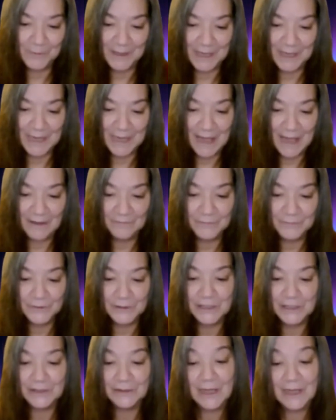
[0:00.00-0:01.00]
of what I have
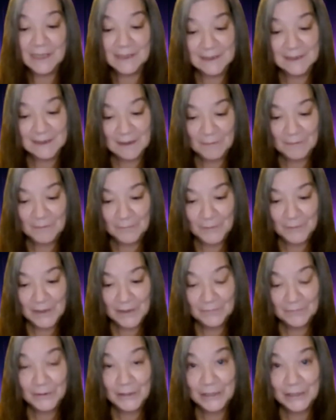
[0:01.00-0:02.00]
for you and some of what
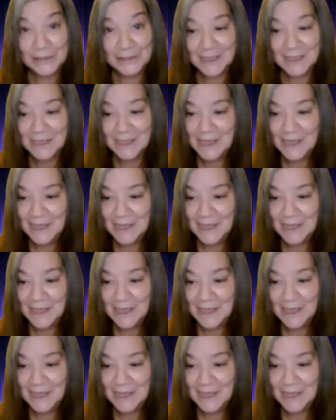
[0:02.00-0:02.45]
I've learned.